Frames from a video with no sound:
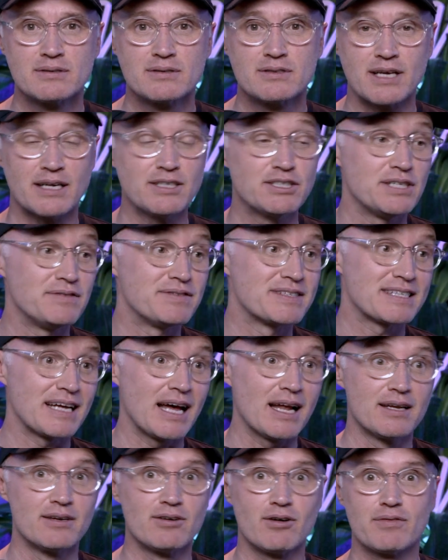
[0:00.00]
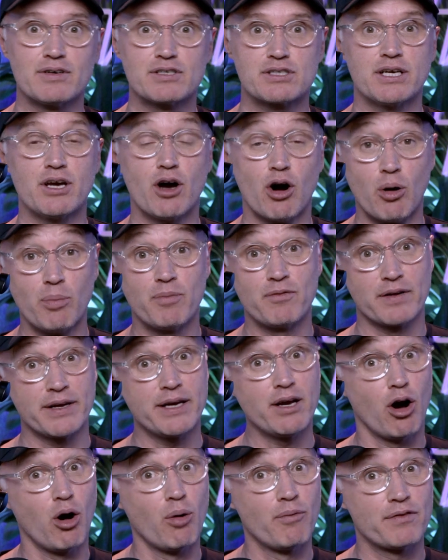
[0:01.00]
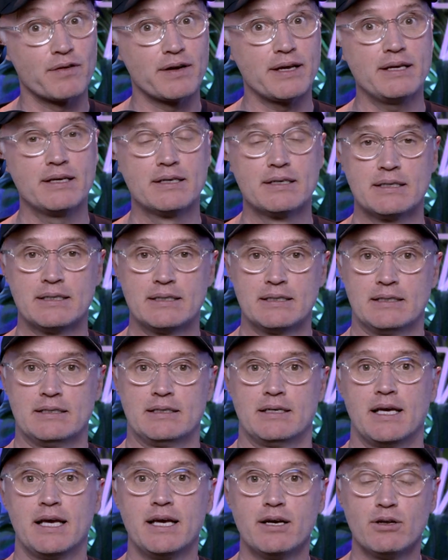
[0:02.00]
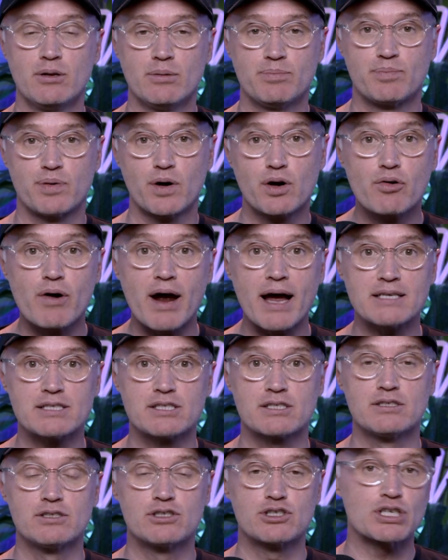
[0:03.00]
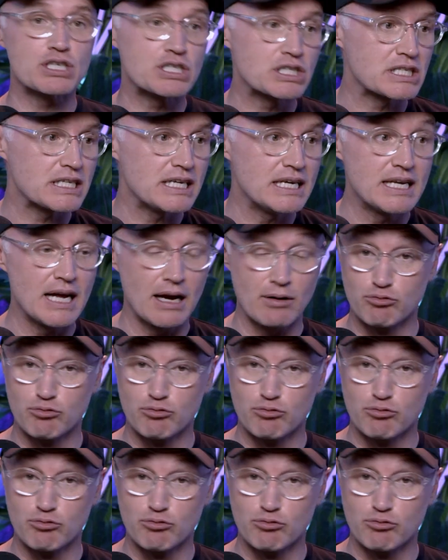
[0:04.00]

Sanjeev Stalin, obviously, hopefully, he'll progress and succeed.